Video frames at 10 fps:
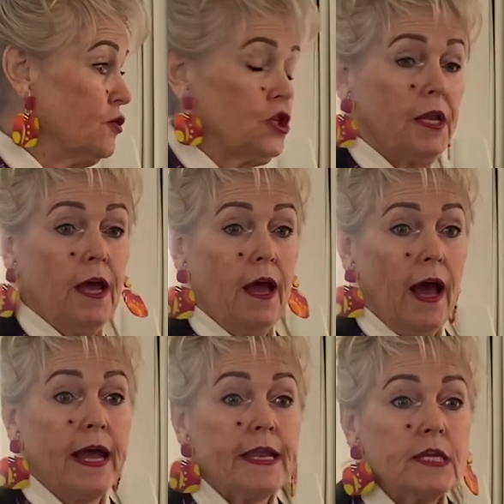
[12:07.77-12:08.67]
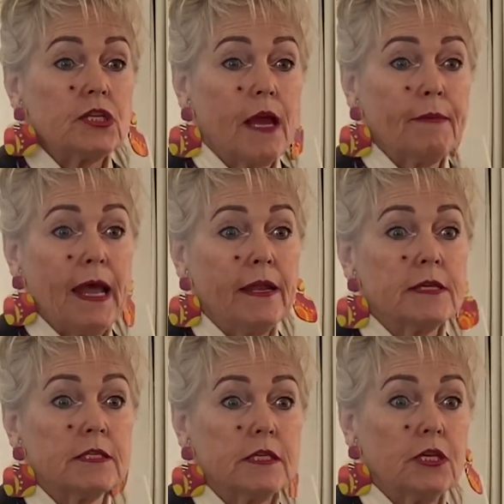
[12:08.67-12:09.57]
She said, I need to come down and
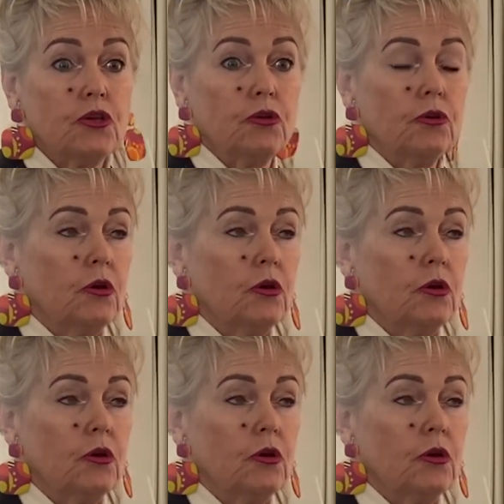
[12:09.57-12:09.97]
see you.